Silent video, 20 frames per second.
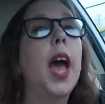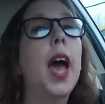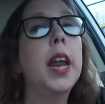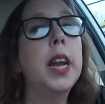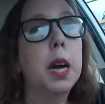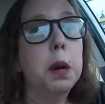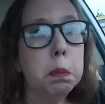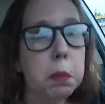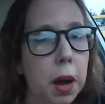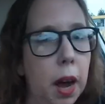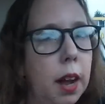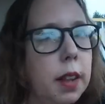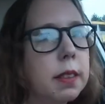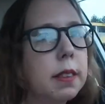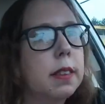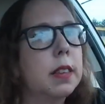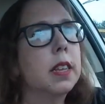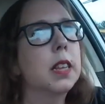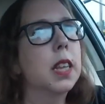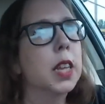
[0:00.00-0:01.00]
and I'm
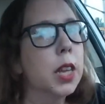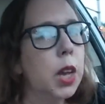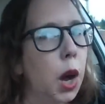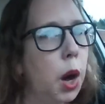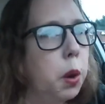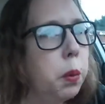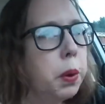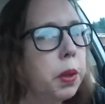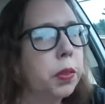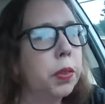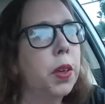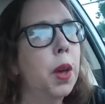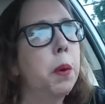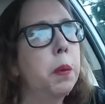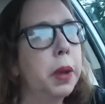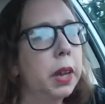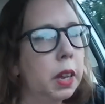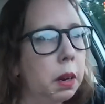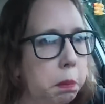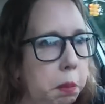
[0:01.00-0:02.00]
constantly always
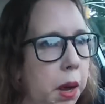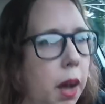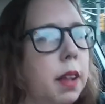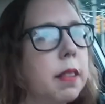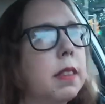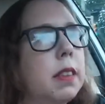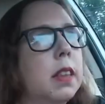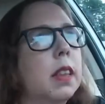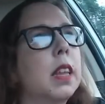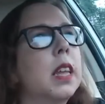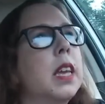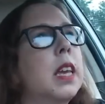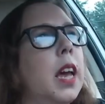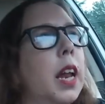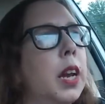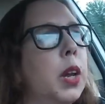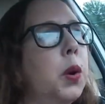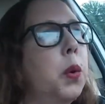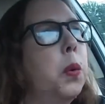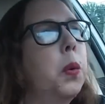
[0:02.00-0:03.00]
going and I'm constantly
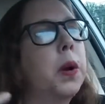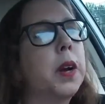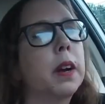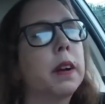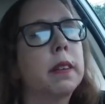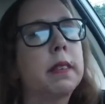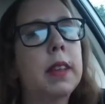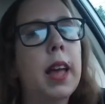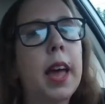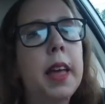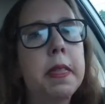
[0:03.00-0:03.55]
getting orders